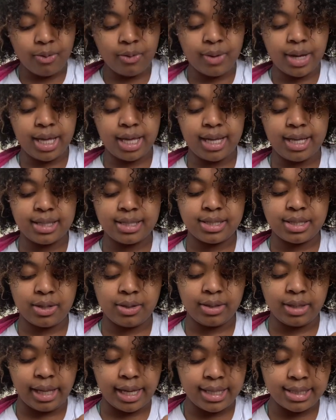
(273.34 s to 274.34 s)
waited so
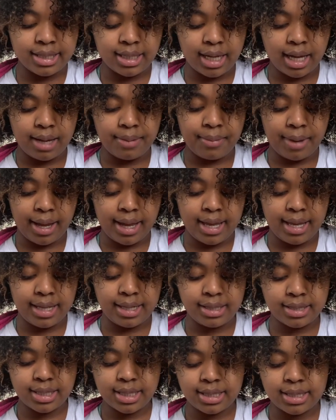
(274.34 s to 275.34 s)
late to cut my
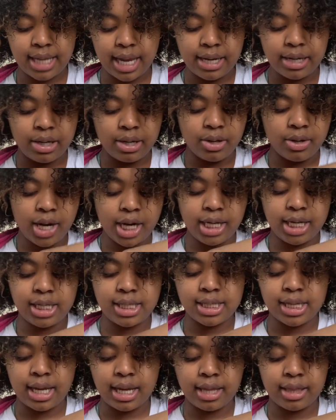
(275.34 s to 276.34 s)
ends because I knew I needed
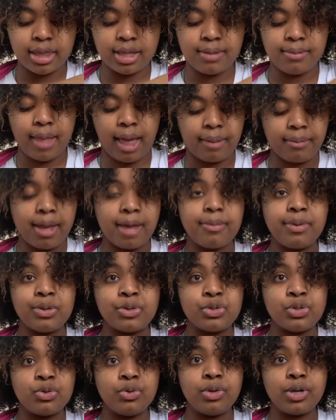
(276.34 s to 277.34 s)
to cut them like maybe
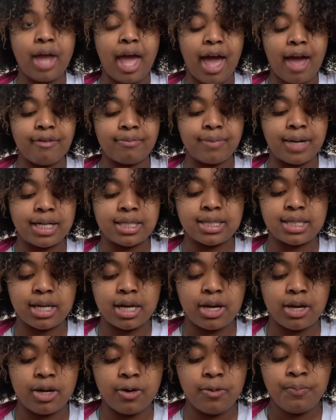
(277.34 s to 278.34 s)
2.5 months
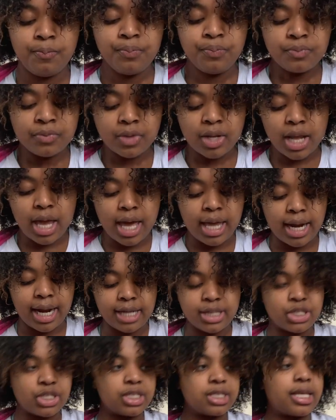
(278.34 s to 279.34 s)
ago, and I
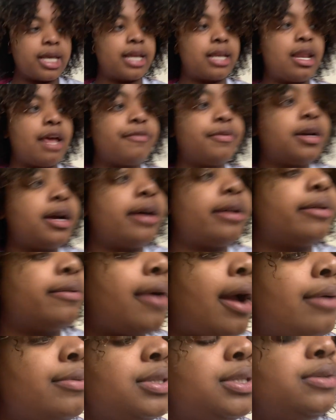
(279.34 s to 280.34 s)
just like never got
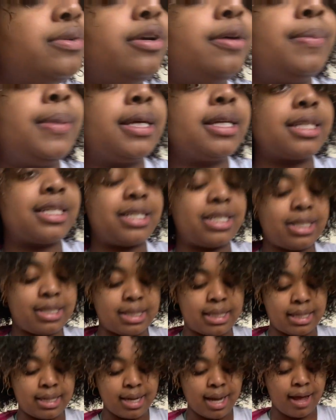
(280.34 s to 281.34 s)
around to it because I just
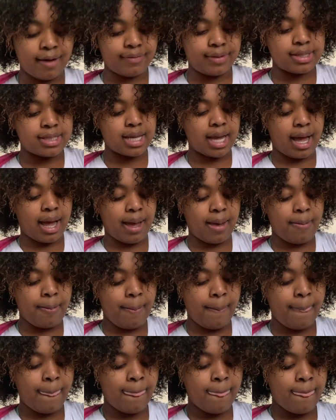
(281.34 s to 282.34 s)
didn't have the time
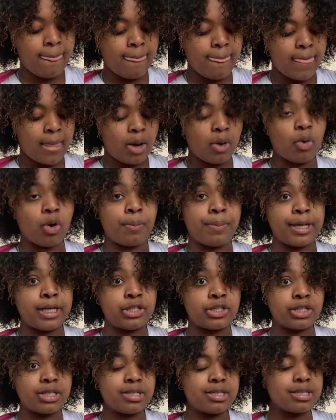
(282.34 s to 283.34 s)
or
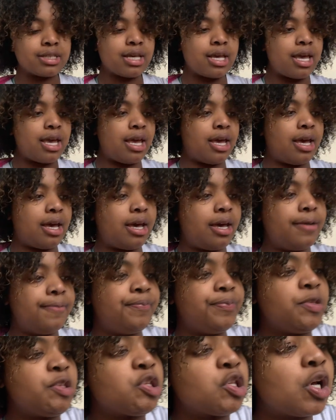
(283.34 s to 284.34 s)
patience. And
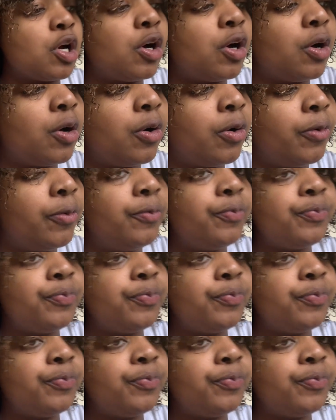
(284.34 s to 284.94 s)
so